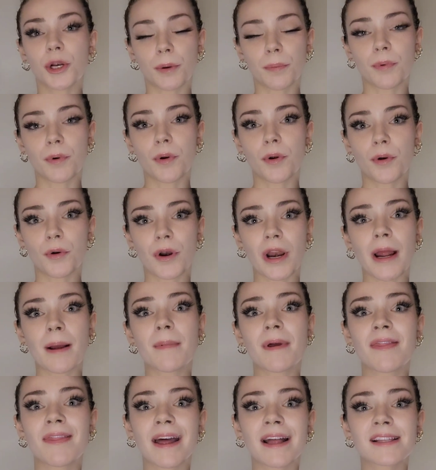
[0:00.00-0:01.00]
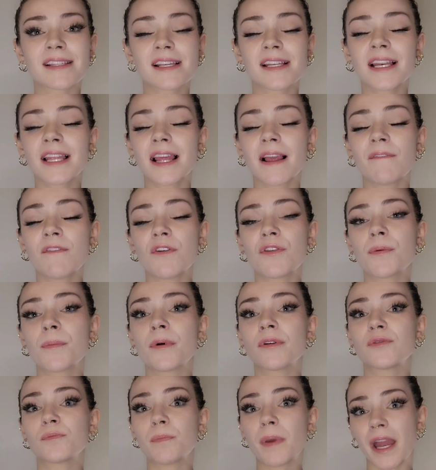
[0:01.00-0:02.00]
your program. And that's going to give you the
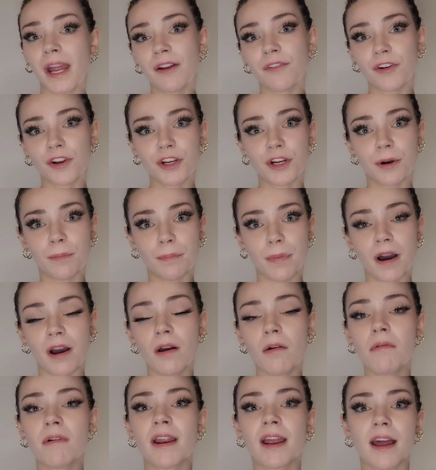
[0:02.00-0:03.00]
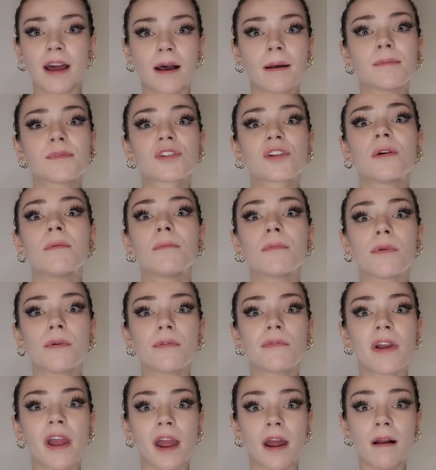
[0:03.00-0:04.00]
most bang for your buck when it comes to
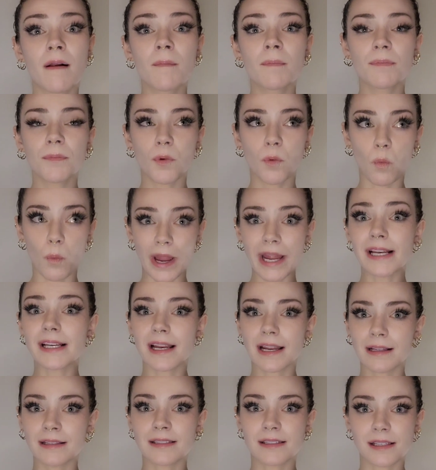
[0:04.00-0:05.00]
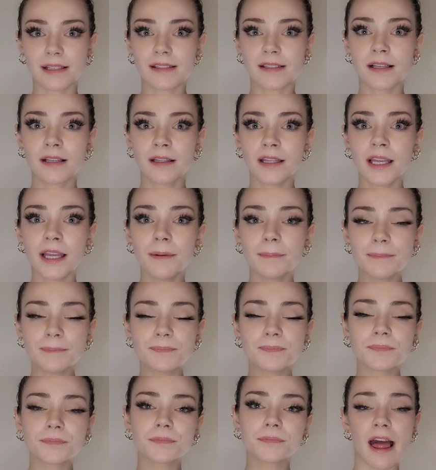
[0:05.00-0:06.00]
moving weight consistently.
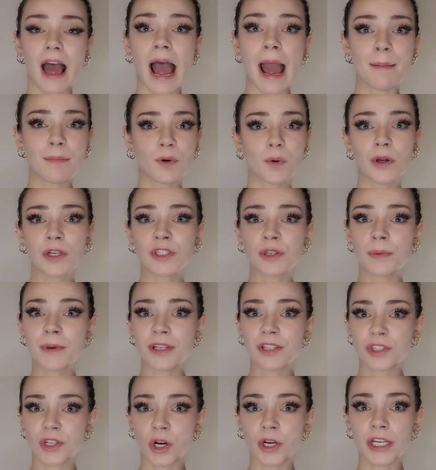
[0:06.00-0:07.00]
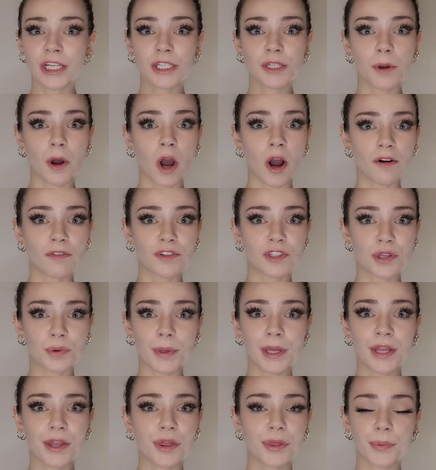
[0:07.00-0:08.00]
I'm going to be starting off
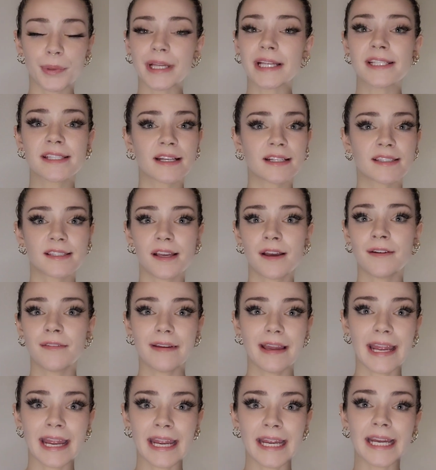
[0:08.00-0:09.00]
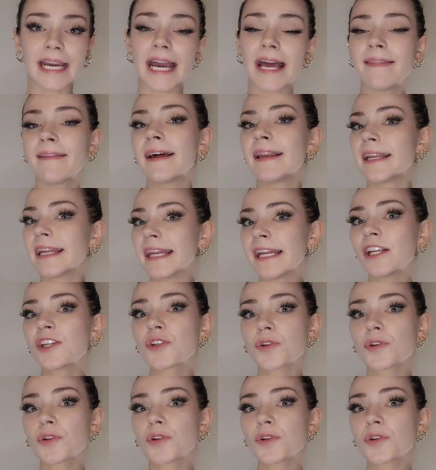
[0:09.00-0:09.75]
doing 3 sets of 8, and then